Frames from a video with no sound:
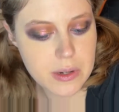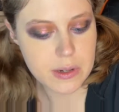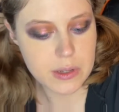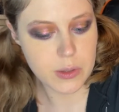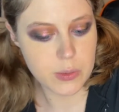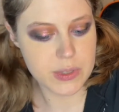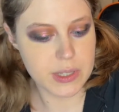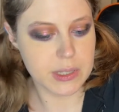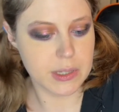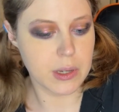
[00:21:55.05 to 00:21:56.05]

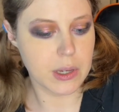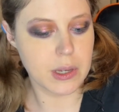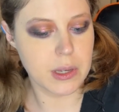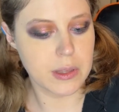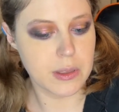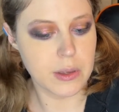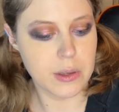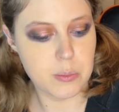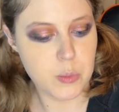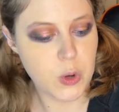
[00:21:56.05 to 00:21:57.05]
using
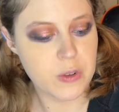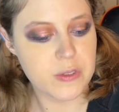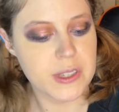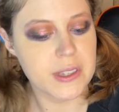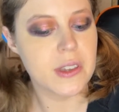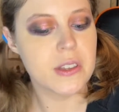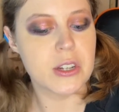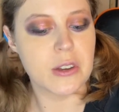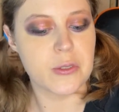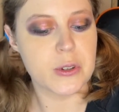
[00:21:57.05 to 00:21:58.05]
the Morphe
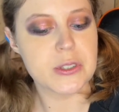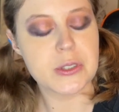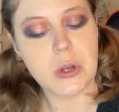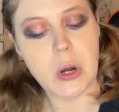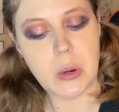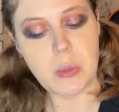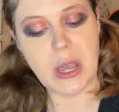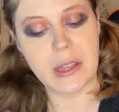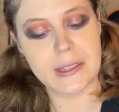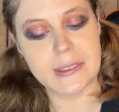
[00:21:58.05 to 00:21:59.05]
Jeffree Star
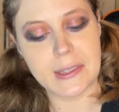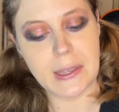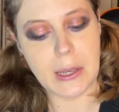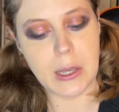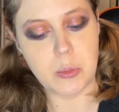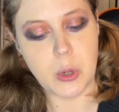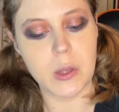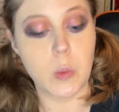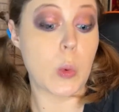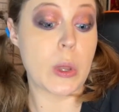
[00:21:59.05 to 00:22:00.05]
palette that I had
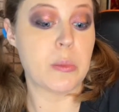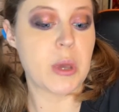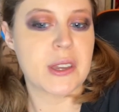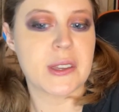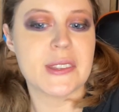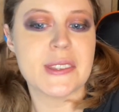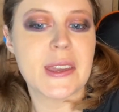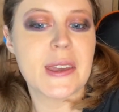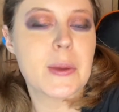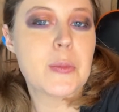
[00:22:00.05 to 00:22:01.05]
bought way back in the
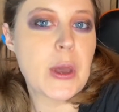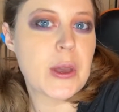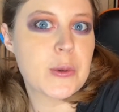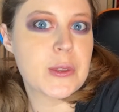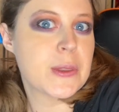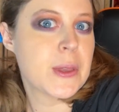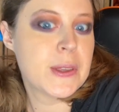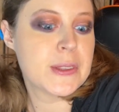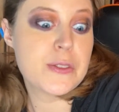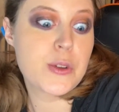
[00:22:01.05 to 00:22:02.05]
day, back when
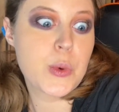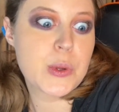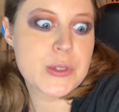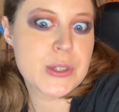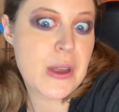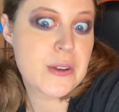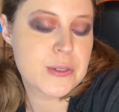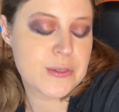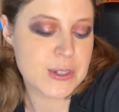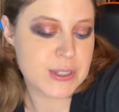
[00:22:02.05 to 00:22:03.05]
neither one was
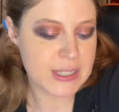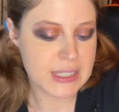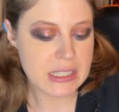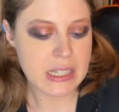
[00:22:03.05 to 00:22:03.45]
controversial.